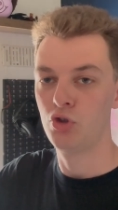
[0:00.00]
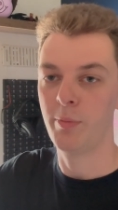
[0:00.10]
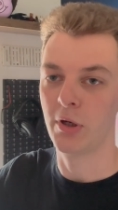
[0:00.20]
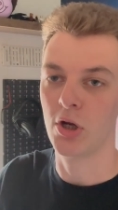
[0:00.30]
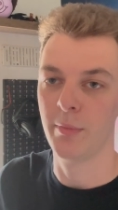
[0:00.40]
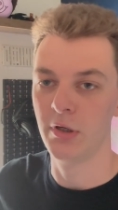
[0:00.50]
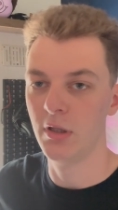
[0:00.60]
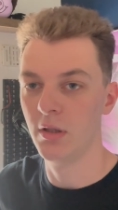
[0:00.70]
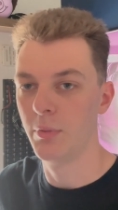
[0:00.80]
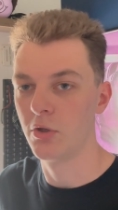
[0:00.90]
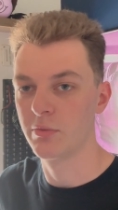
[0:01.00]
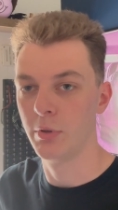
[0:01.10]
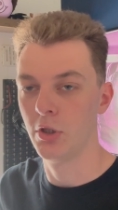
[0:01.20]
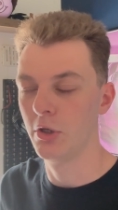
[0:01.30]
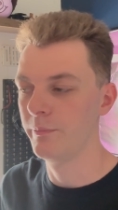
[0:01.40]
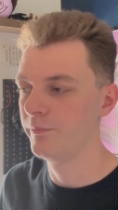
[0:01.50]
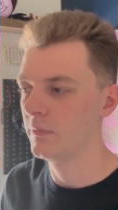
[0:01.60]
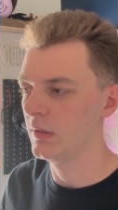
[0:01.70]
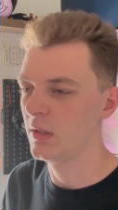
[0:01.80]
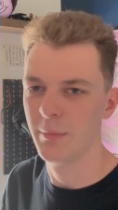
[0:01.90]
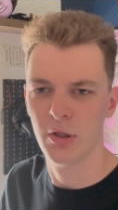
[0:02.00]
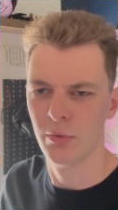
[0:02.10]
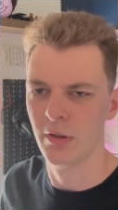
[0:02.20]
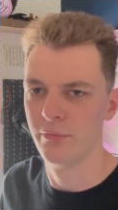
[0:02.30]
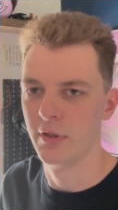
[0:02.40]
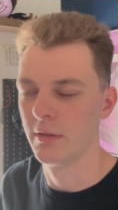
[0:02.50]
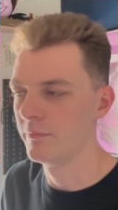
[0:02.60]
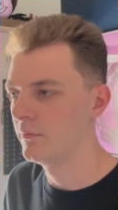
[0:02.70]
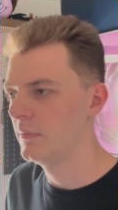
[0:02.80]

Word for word: Drop a comment in the box below. Let me know what you think.